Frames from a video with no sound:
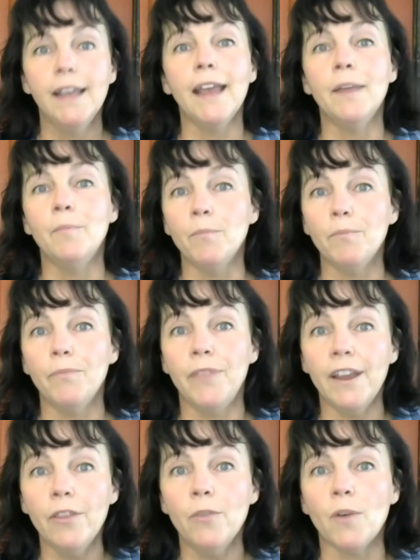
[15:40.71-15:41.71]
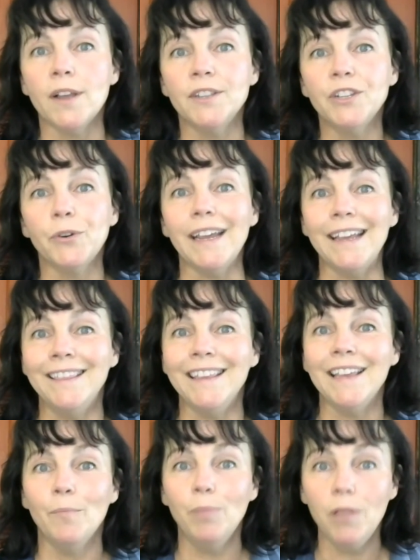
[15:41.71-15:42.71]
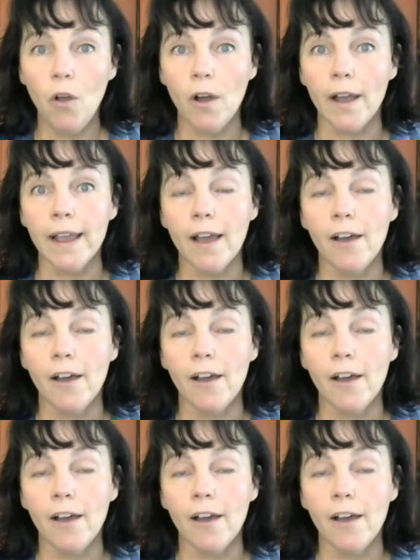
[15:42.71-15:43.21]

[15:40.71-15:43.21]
and they're the ones who are in the employ